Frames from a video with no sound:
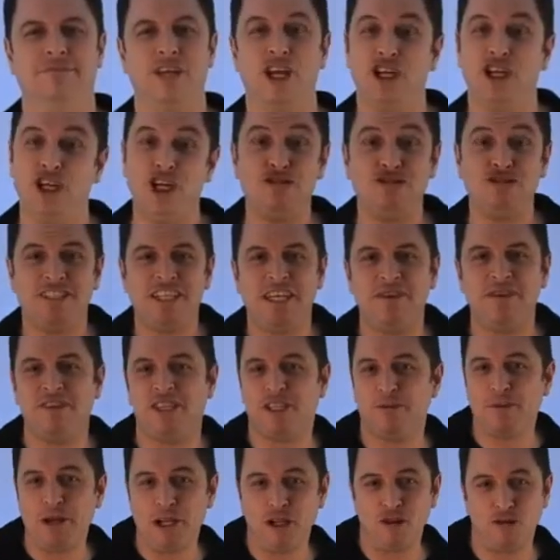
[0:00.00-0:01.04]
You receive a
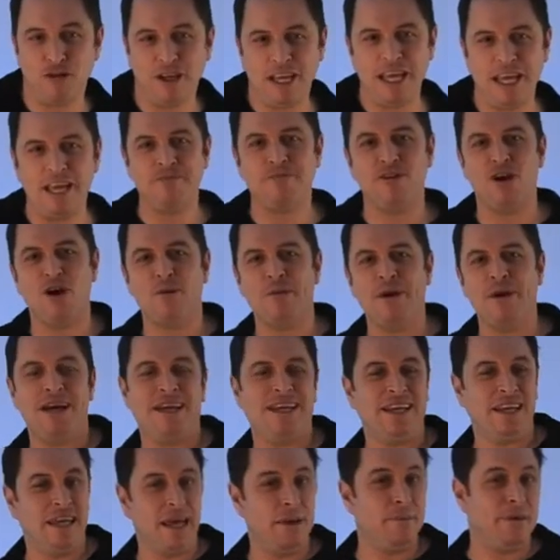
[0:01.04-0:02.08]
special key fob,
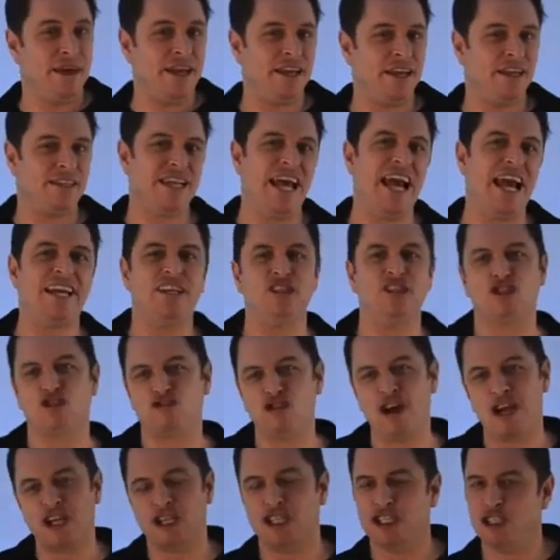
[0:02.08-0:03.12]
gimmicks and
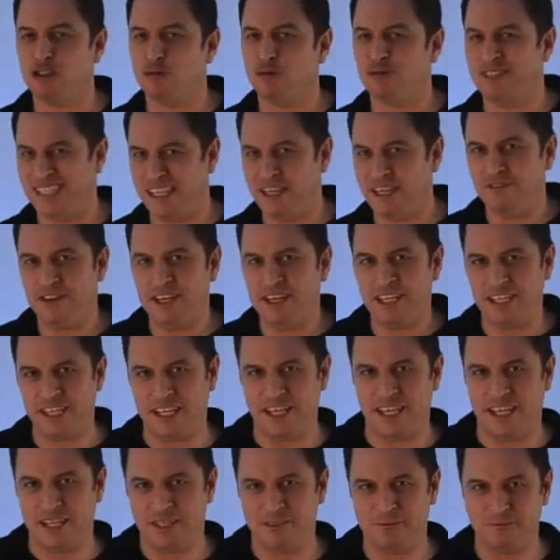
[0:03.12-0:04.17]
instructional
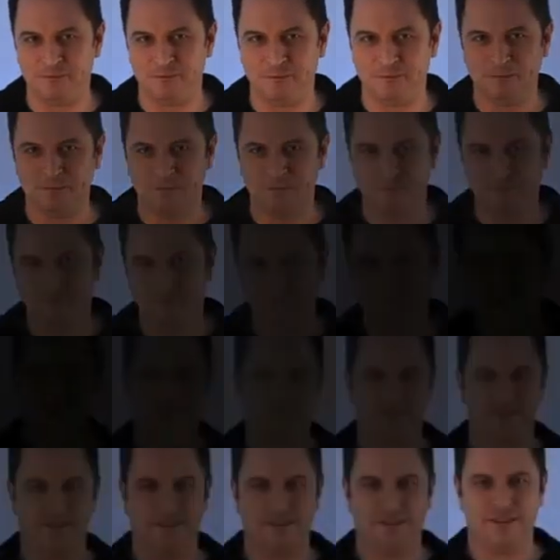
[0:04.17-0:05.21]
DVD.
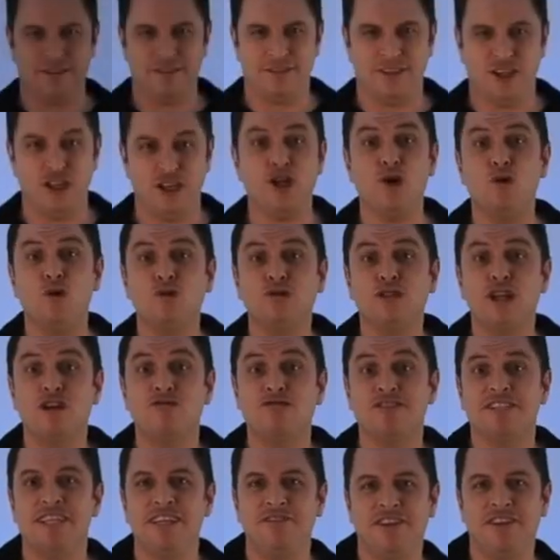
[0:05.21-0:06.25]
You also
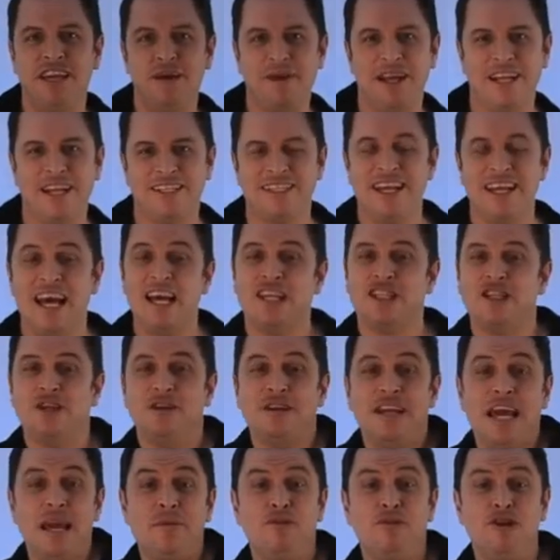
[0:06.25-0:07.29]
receive gimmicks to
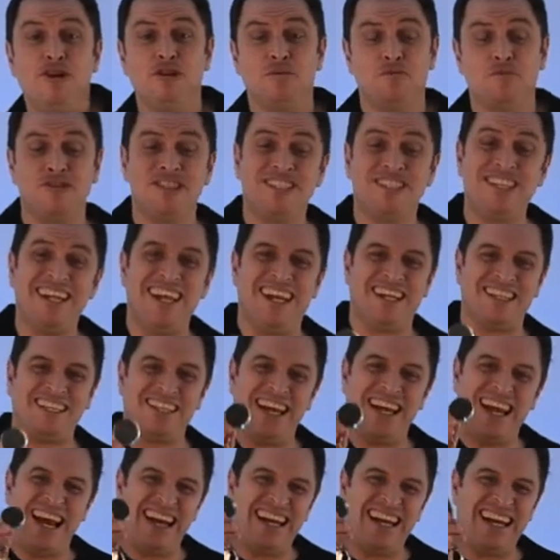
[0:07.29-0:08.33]
enable you to predict
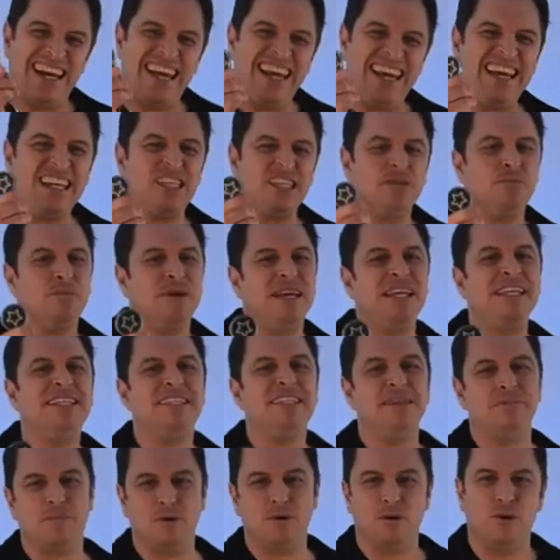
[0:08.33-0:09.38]
an ESP
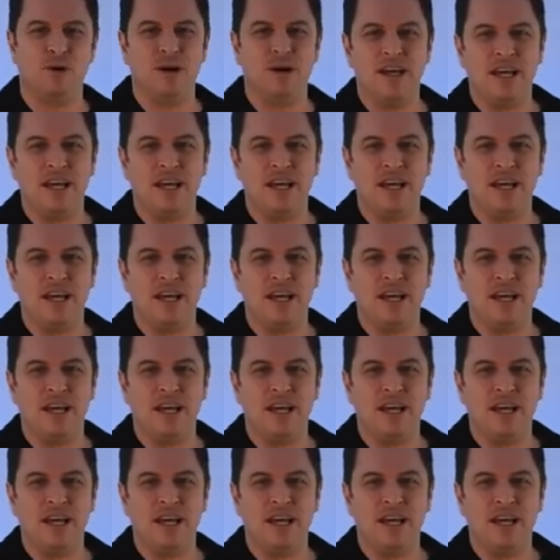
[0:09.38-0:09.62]
symbol